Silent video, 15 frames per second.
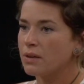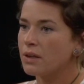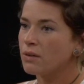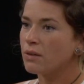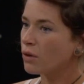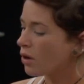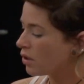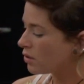in
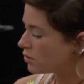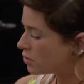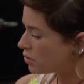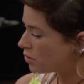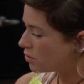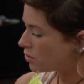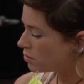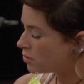regards
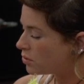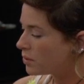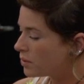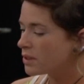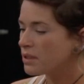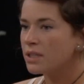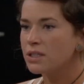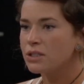to doing
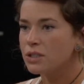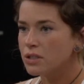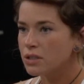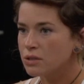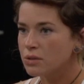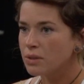the dishes,